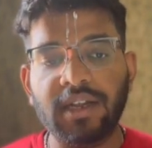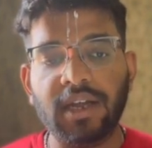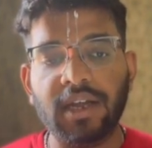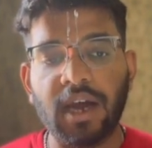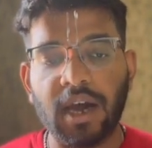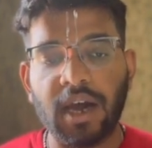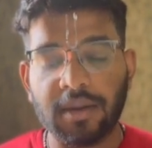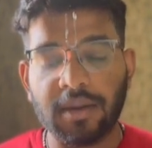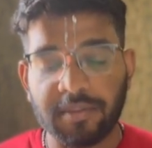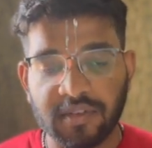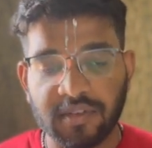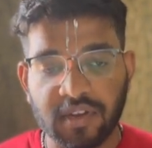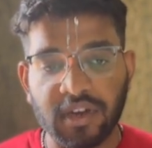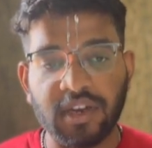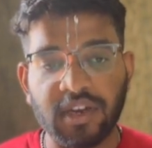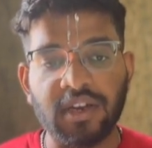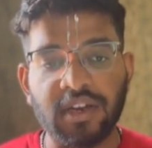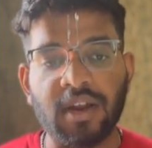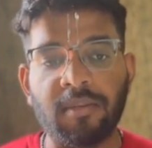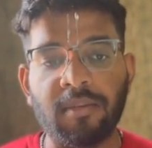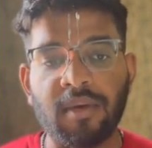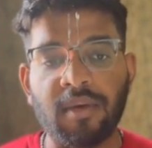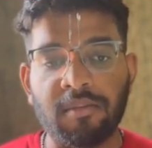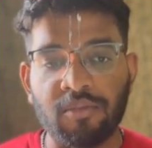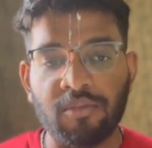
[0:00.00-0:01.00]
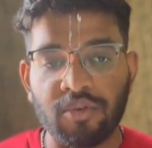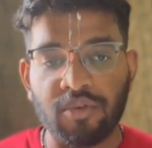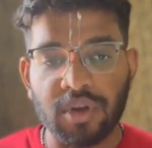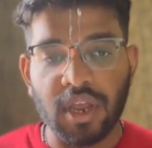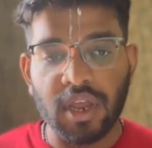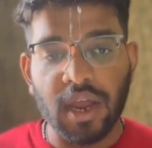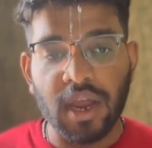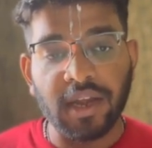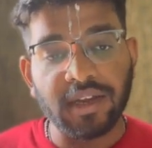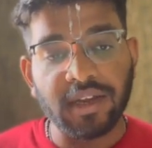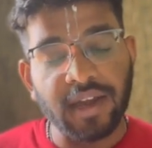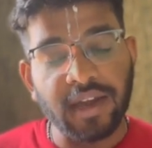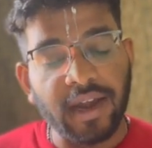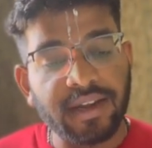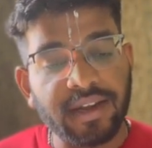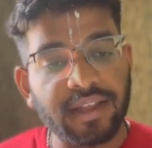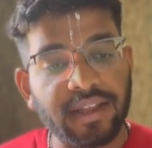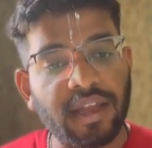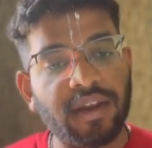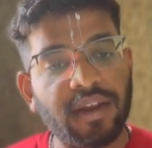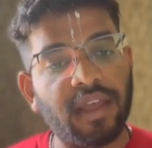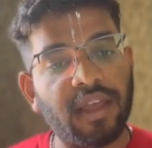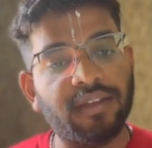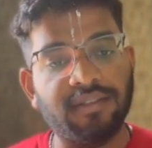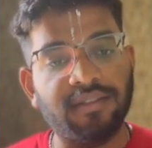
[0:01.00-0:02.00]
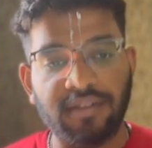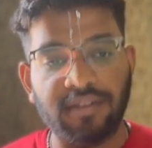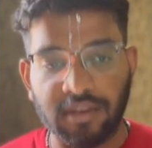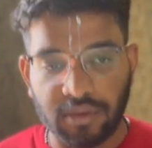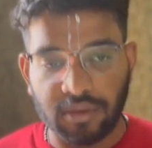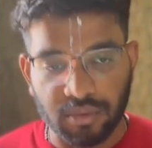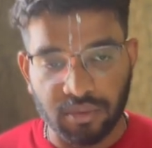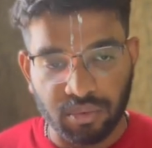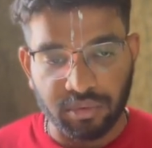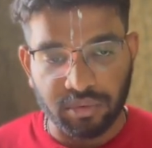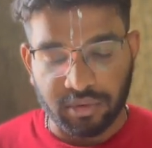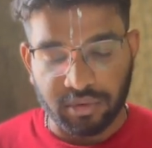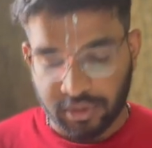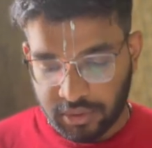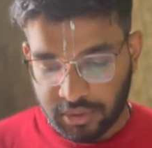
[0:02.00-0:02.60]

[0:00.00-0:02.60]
are present in a memory and that can execute.